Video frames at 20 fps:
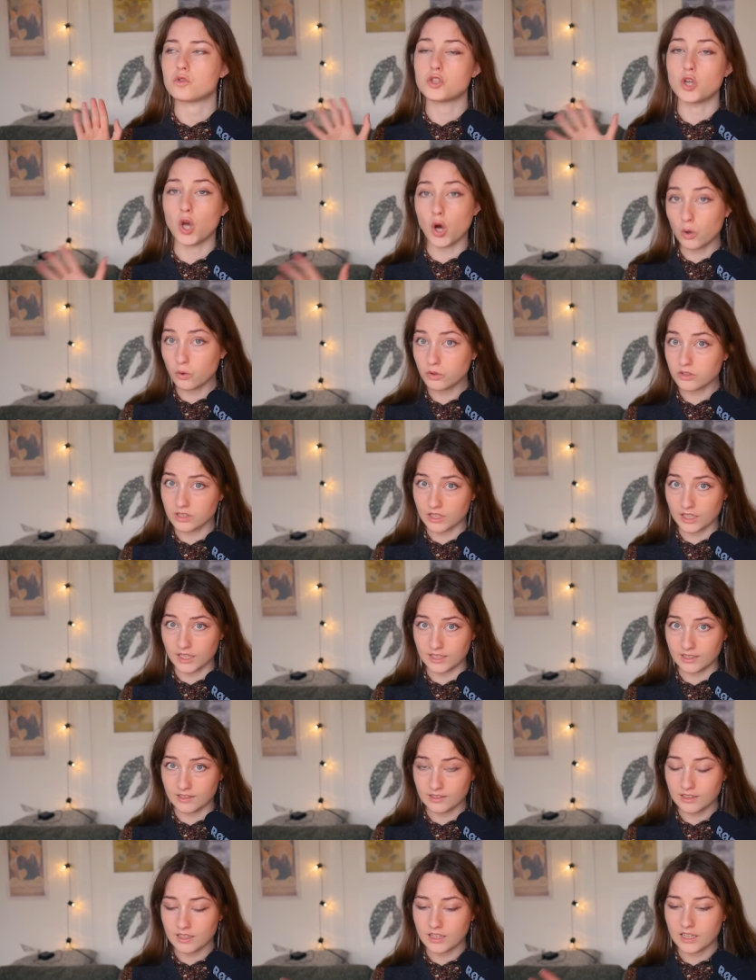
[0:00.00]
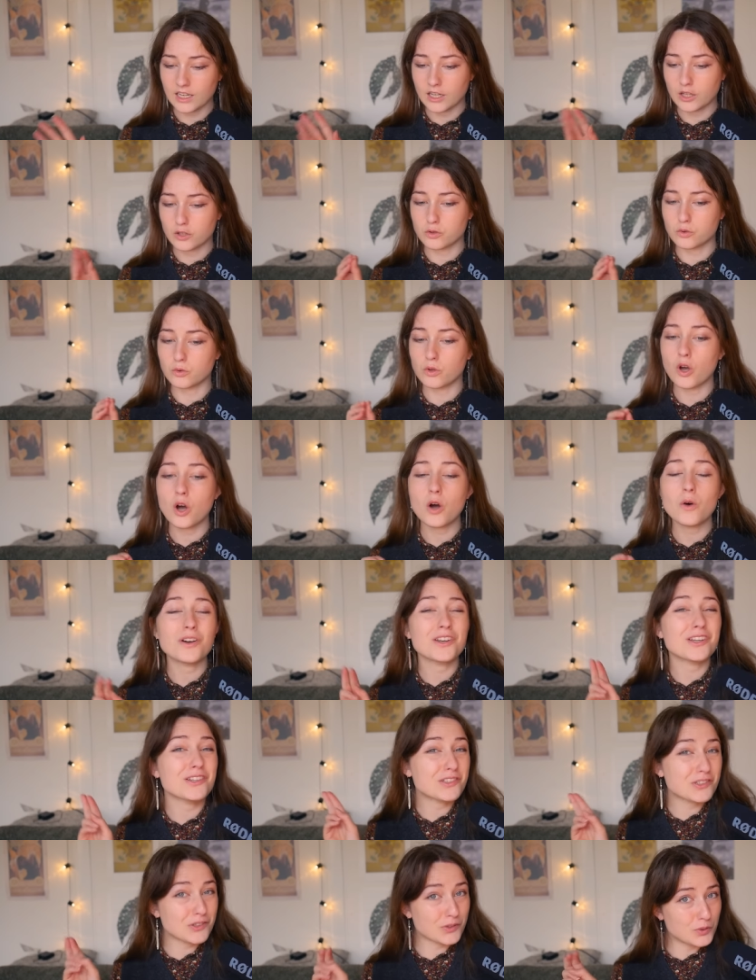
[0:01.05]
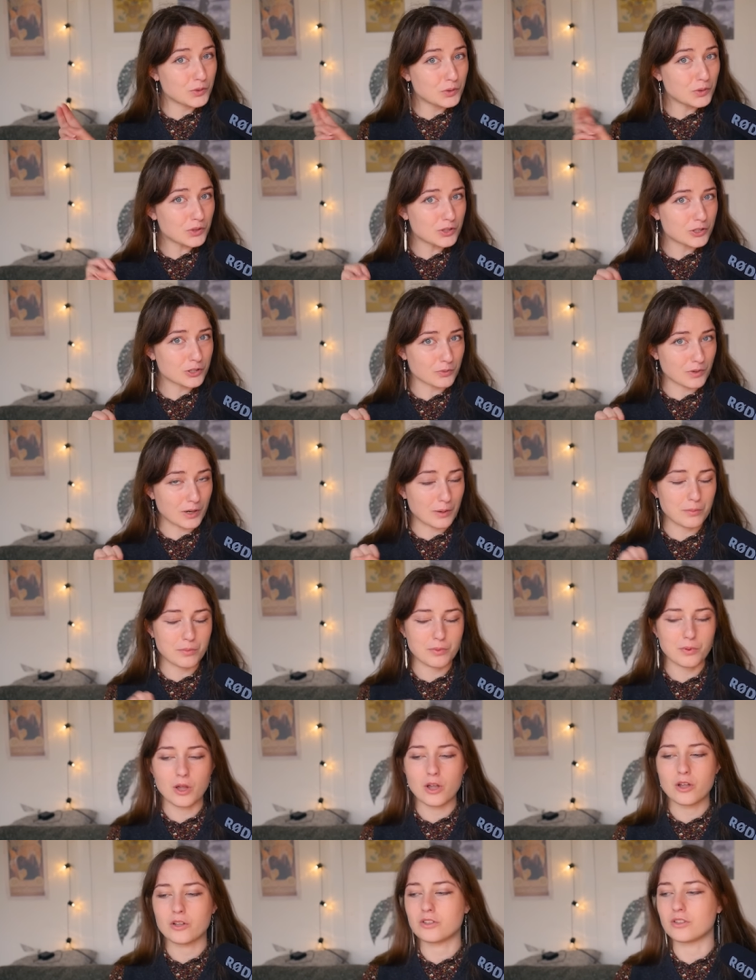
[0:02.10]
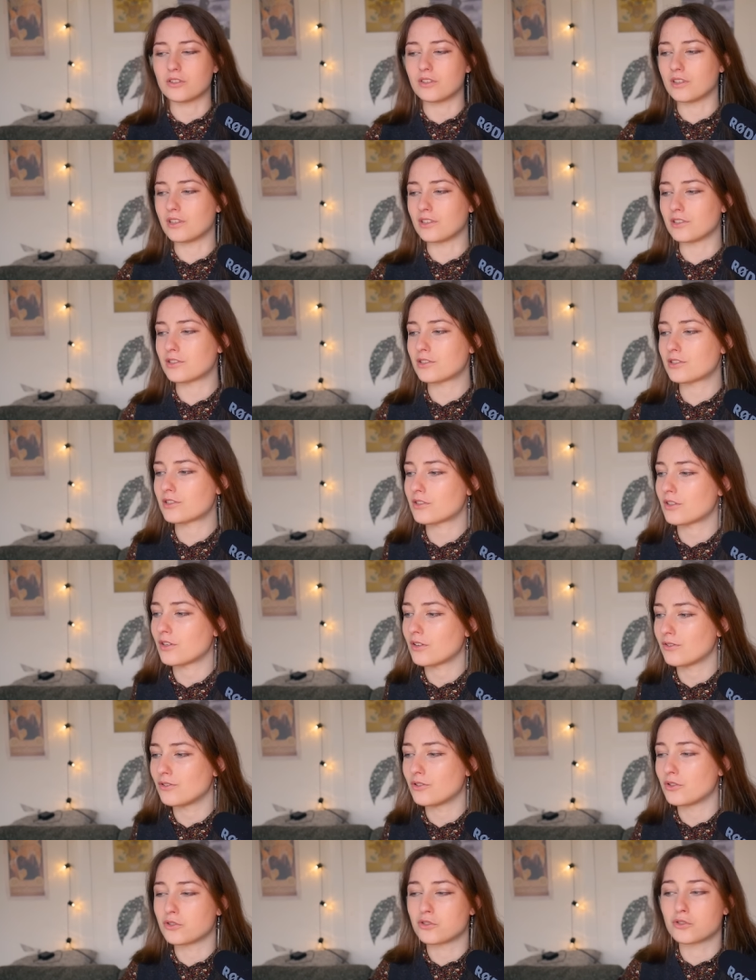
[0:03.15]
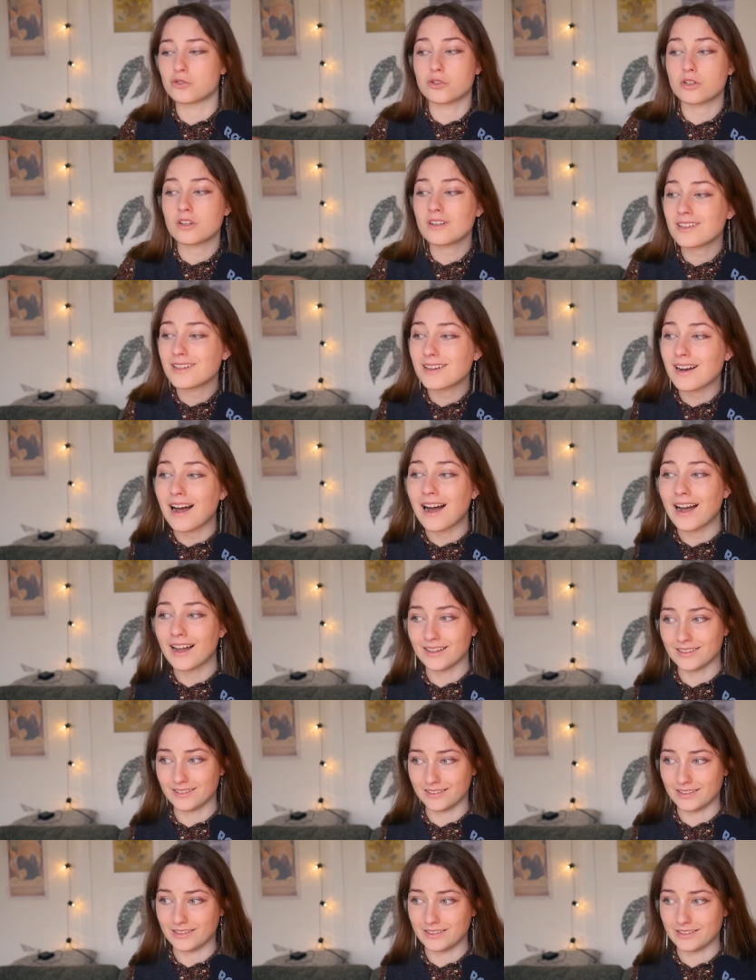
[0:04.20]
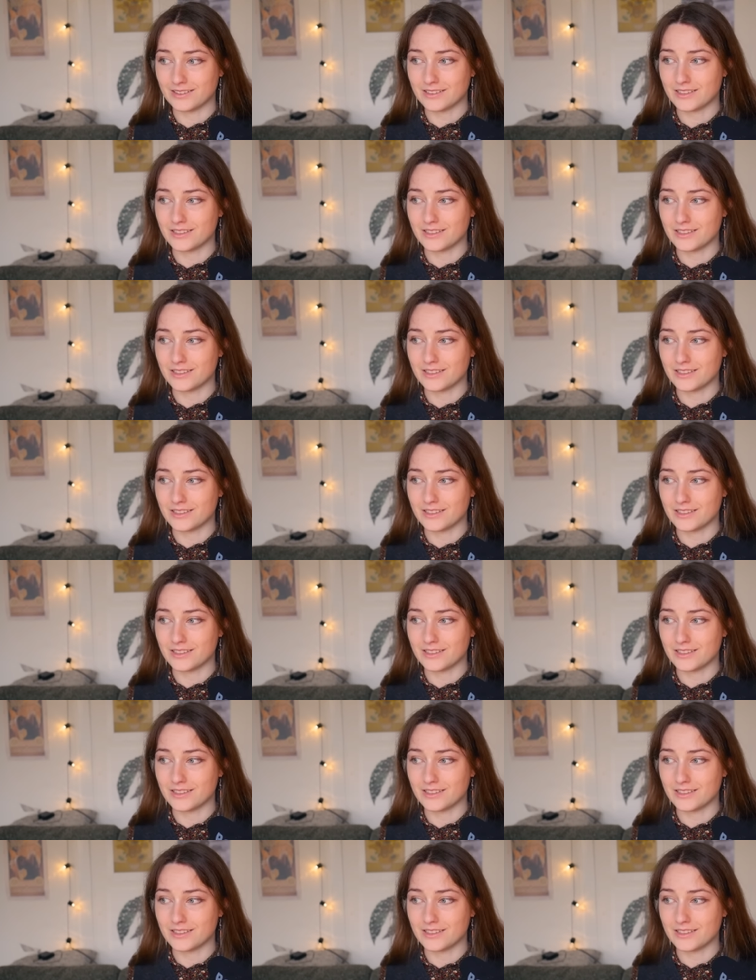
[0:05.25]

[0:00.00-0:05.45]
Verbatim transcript: chosen to go on a school trip to this deserted island,